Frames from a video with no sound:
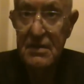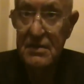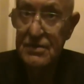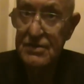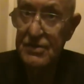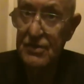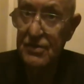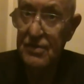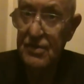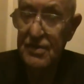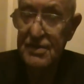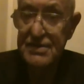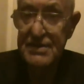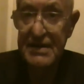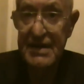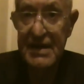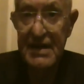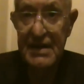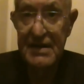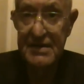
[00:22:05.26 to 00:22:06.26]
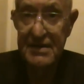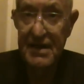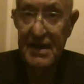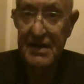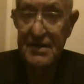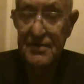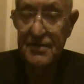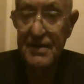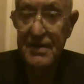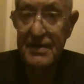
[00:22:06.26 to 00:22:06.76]
So, of course, it can't
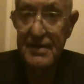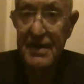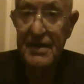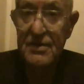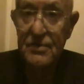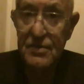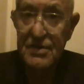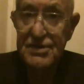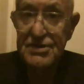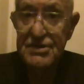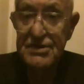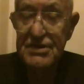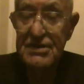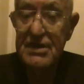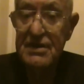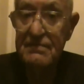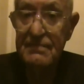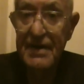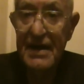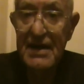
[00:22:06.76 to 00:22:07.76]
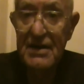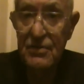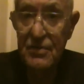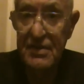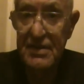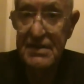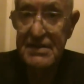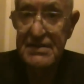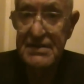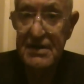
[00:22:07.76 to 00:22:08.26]
tolerate that. It wishes to combine
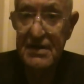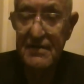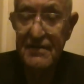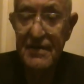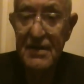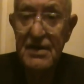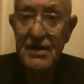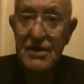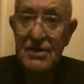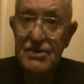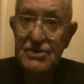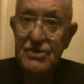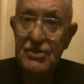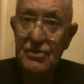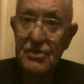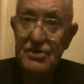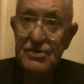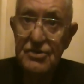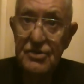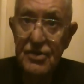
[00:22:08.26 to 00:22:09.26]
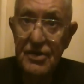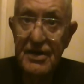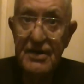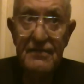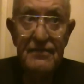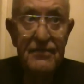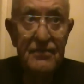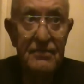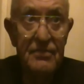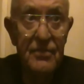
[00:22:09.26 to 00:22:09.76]
with itself, so it's looking
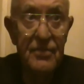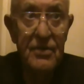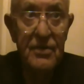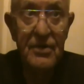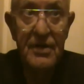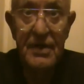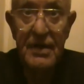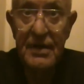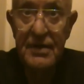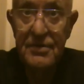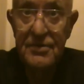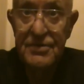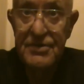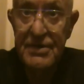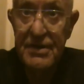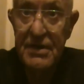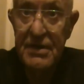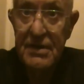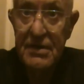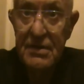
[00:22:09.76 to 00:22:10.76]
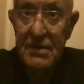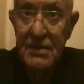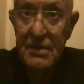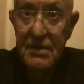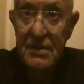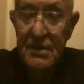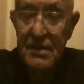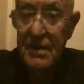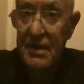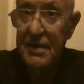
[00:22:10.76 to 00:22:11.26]
for more energy,
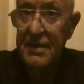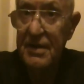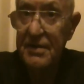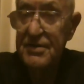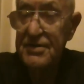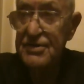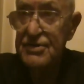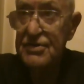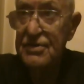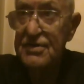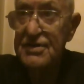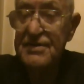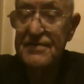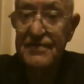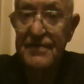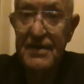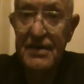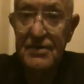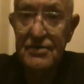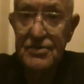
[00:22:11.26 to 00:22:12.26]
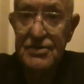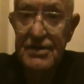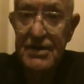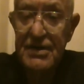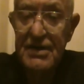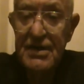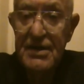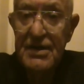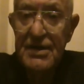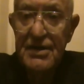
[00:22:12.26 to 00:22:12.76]
another source of energy,
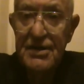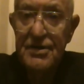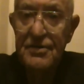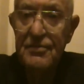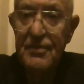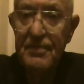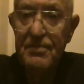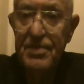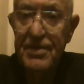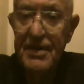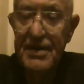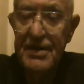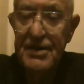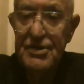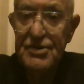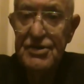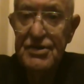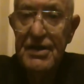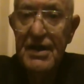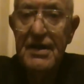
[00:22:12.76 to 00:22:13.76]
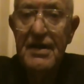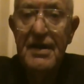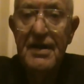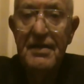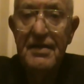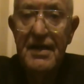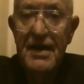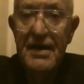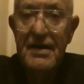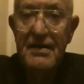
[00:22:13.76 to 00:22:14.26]
to replenish
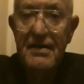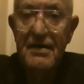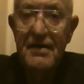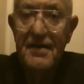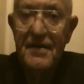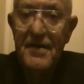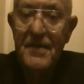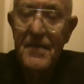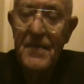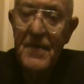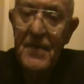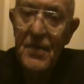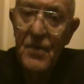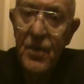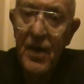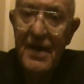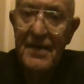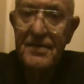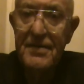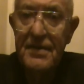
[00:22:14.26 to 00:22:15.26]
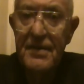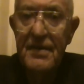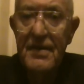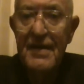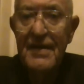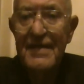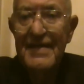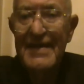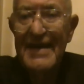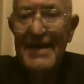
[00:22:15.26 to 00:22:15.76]
that quanta
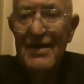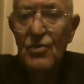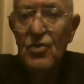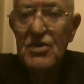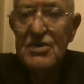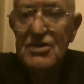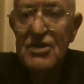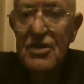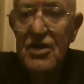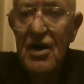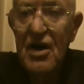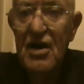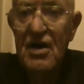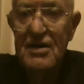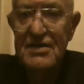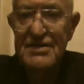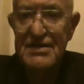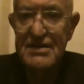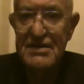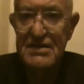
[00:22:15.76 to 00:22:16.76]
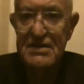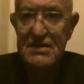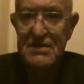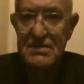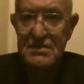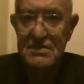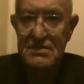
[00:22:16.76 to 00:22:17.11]
that was lost.